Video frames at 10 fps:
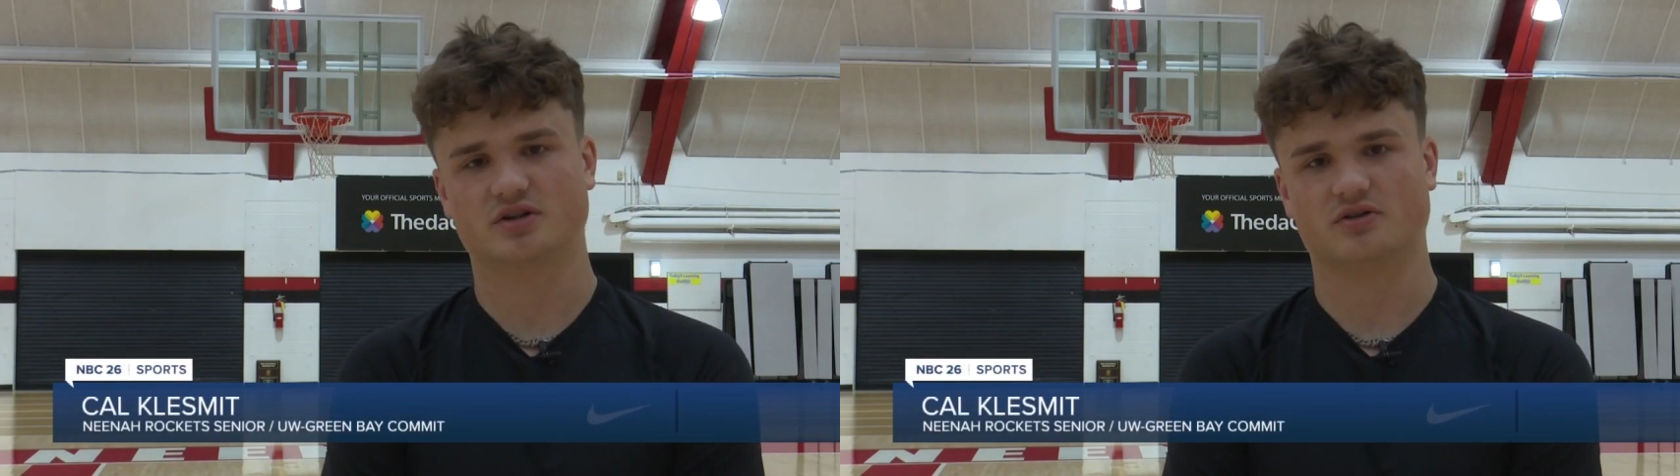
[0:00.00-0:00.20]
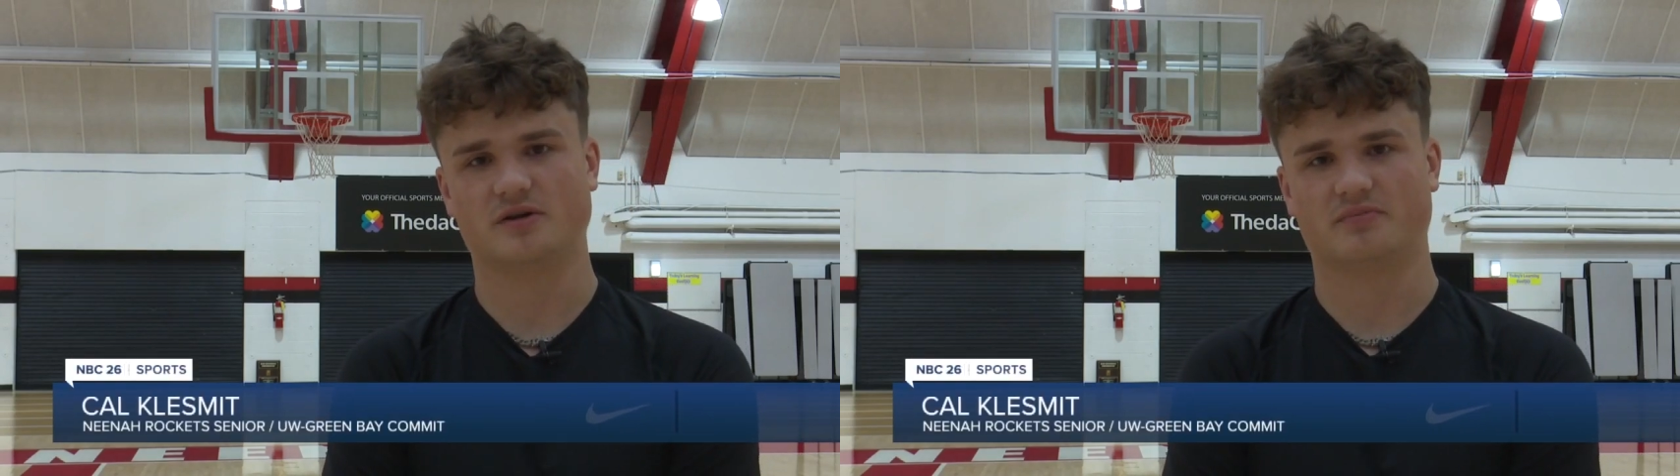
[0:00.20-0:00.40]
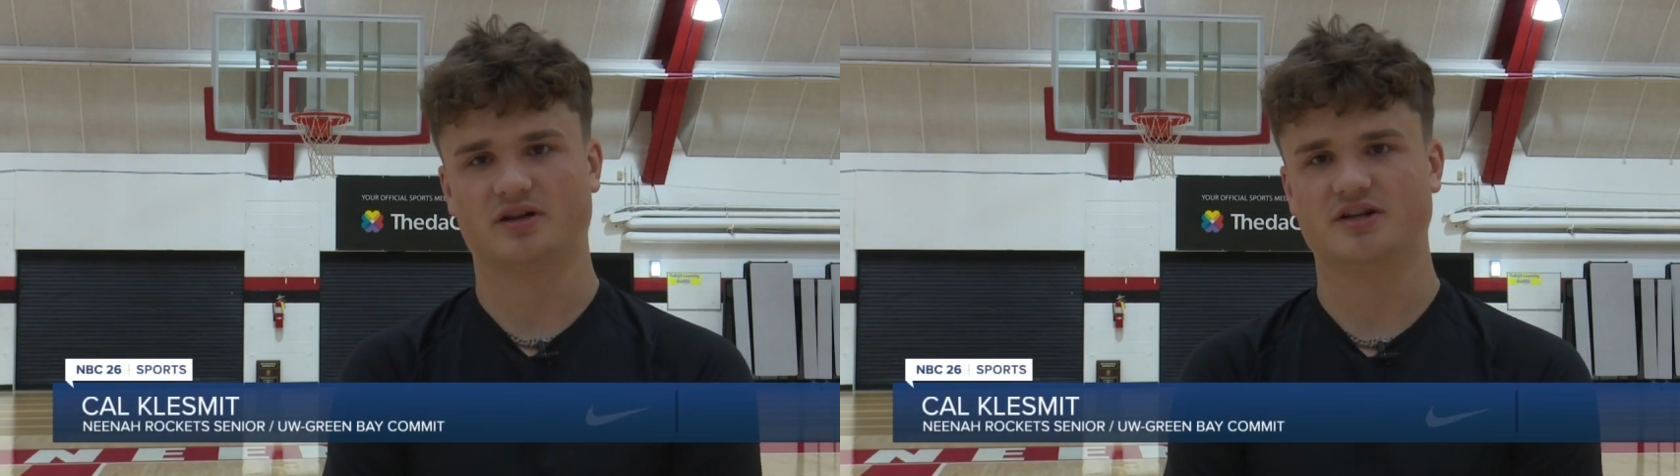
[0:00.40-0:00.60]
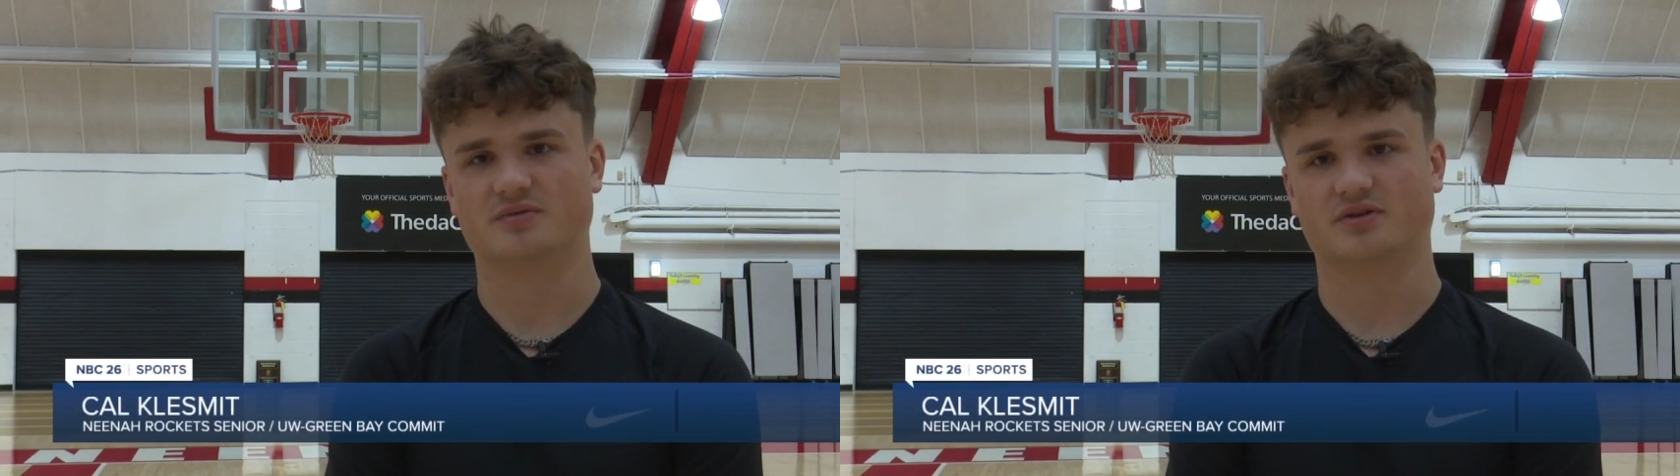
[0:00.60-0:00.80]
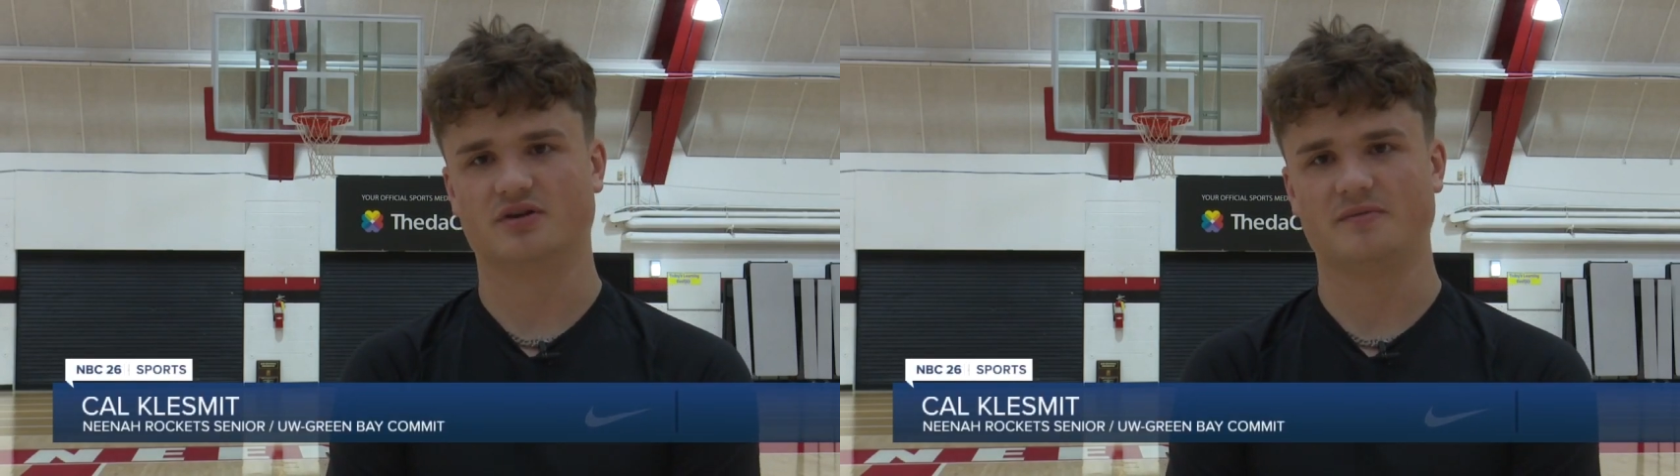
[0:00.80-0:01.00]
great place
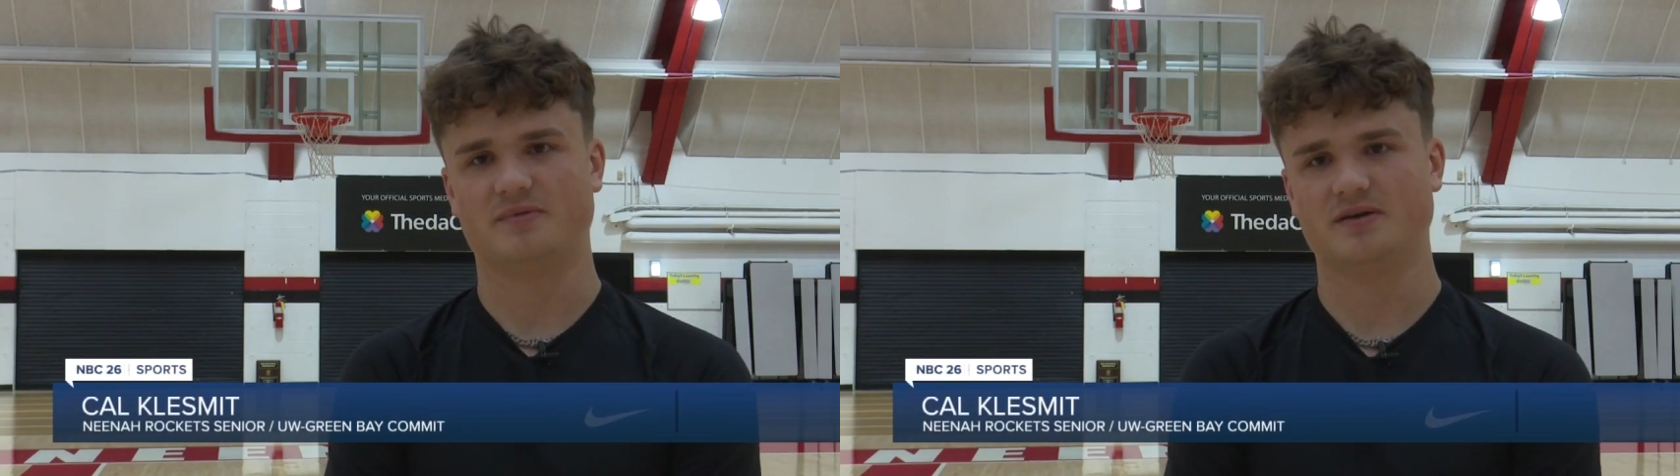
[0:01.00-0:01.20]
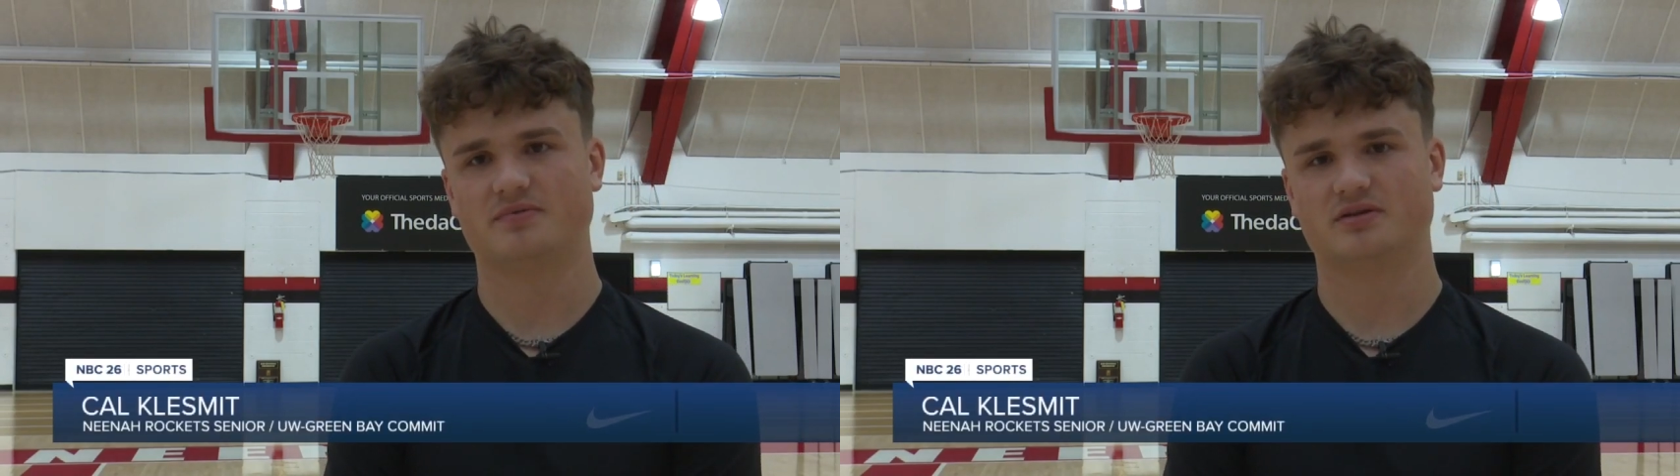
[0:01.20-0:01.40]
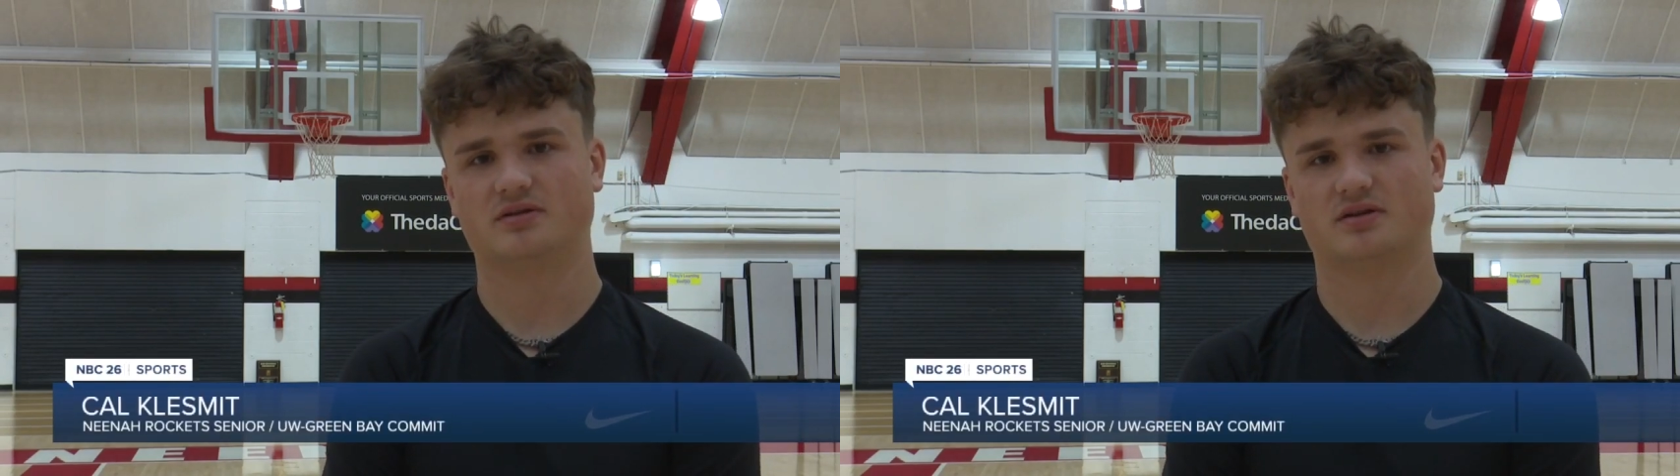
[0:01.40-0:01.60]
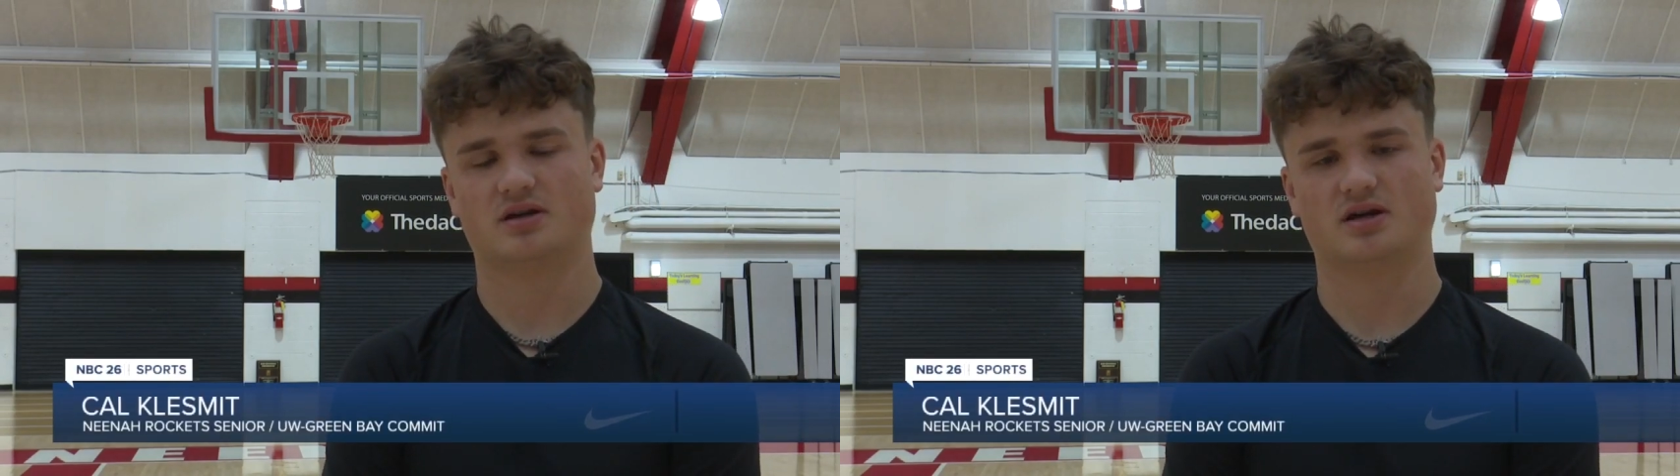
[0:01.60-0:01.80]
with great people.